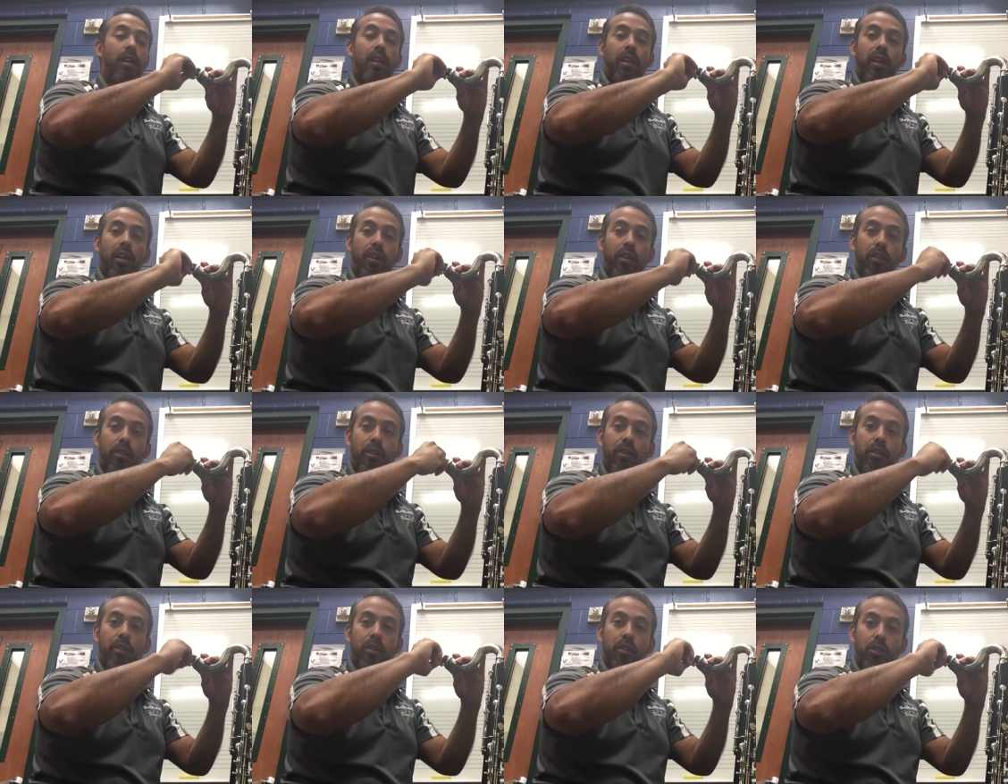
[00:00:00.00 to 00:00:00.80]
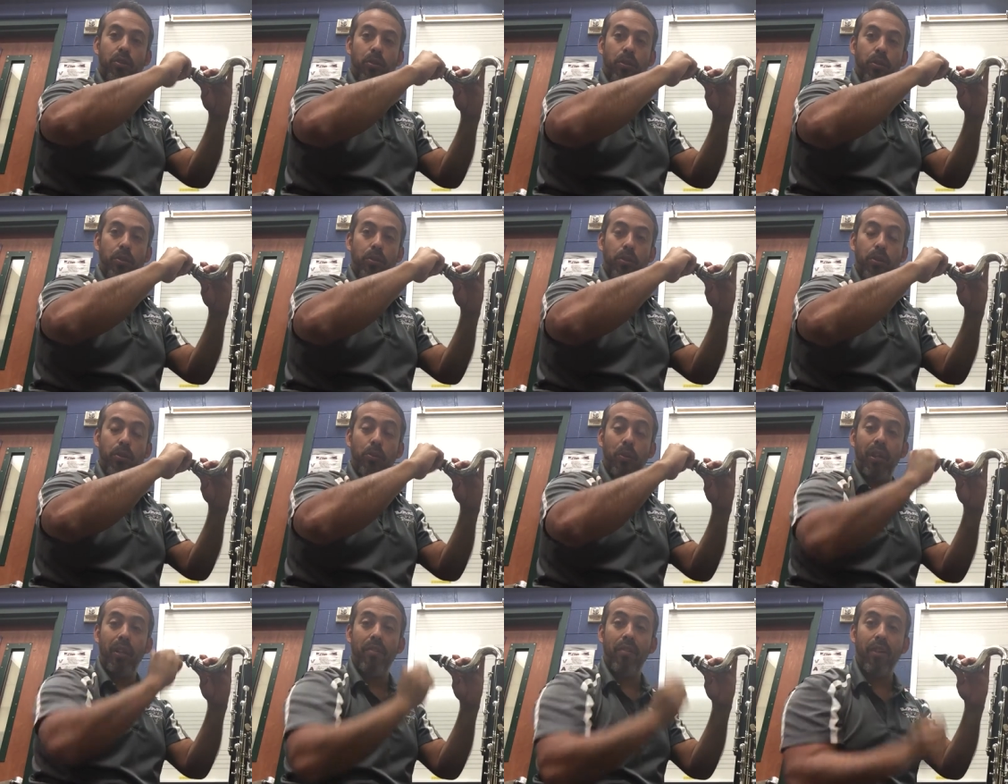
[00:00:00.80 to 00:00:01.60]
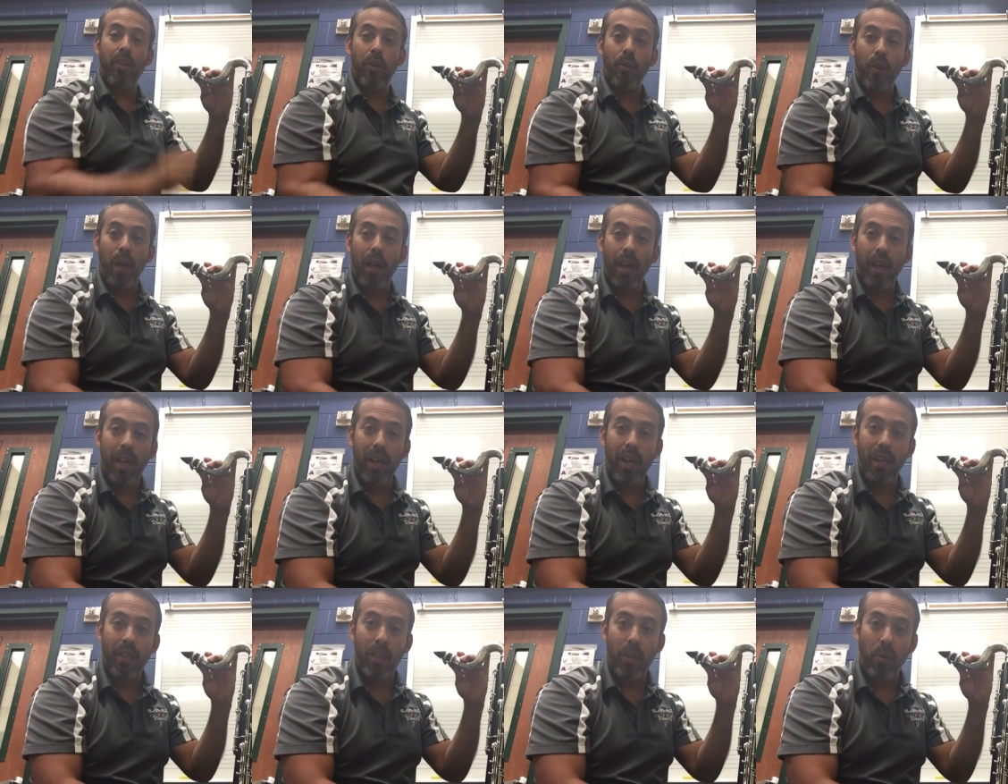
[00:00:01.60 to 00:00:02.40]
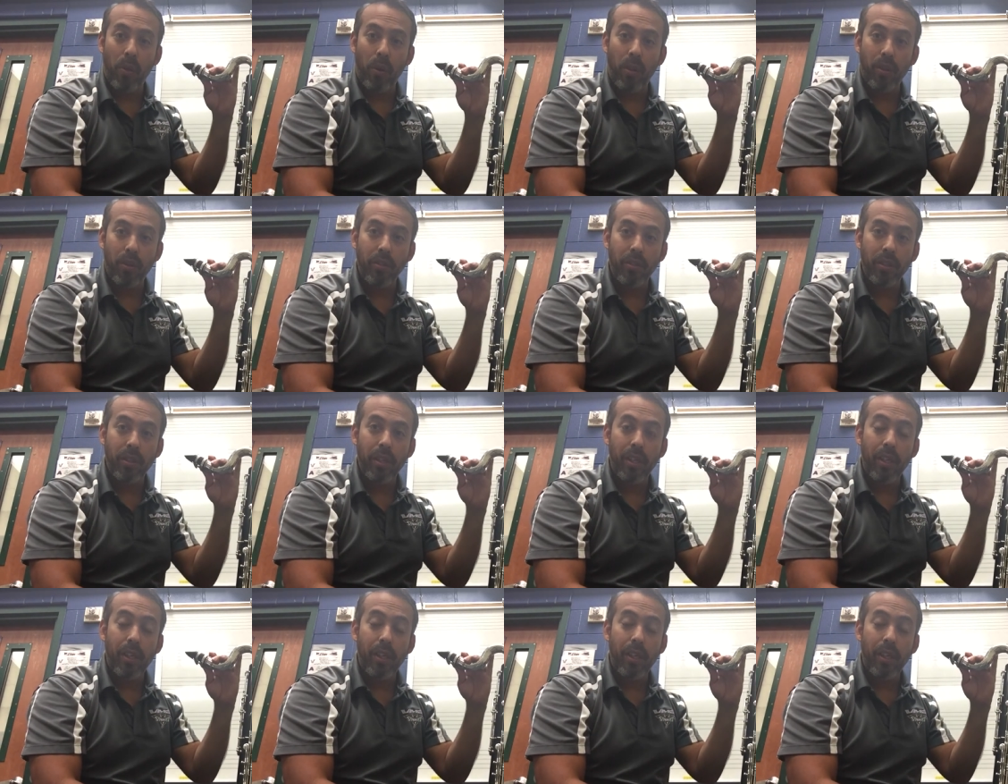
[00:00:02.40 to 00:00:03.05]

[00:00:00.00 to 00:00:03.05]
Here's the screws. We live in a right-handed world.